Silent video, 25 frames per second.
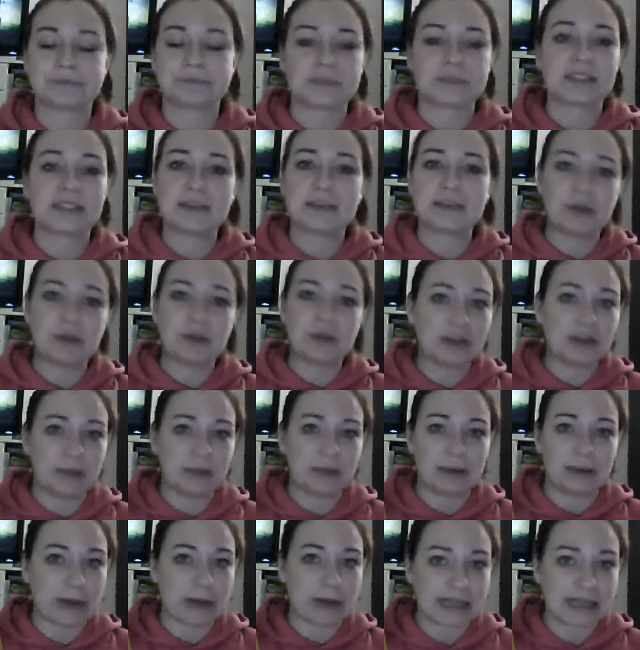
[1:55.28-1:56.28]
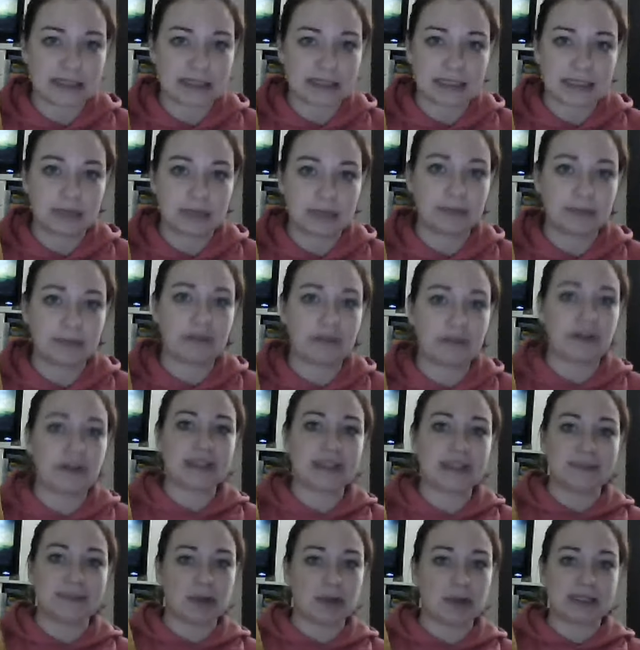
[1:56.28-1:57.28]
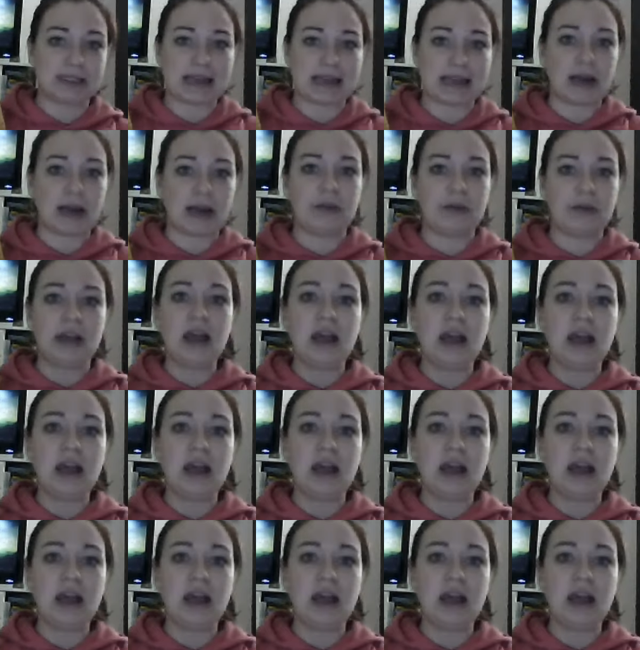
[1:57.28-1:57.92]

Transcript: somewhere in the Midwest, but a very small town.